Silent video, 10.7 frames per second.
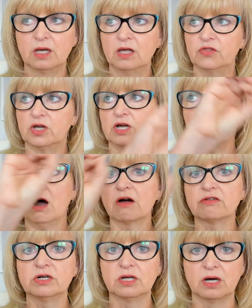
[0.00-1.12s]
The car
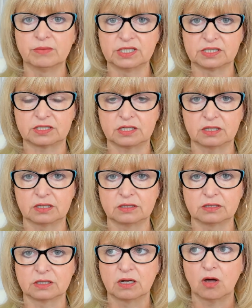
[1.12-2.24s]
alarm is
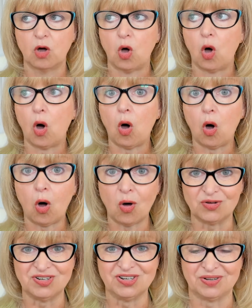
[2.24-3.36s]
turned
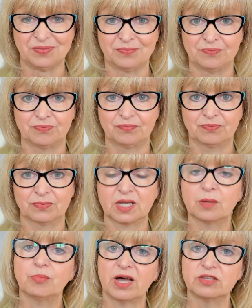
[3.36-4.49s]
on
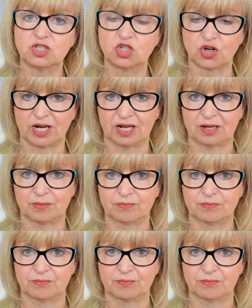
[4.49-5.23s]
by the drink.